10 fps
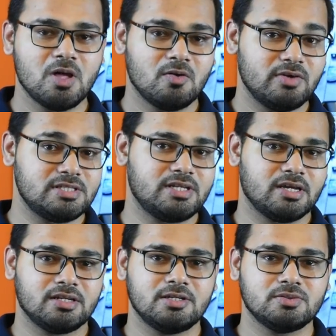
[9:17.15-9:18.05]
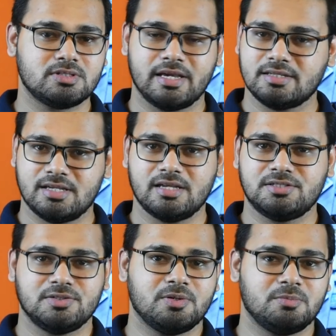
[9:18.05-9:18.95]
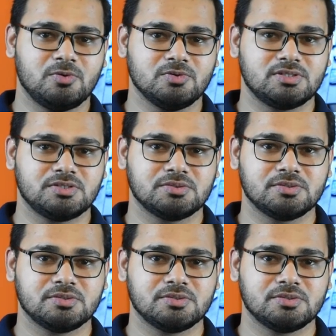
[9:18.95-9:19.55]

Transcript: which tech news excites you the most.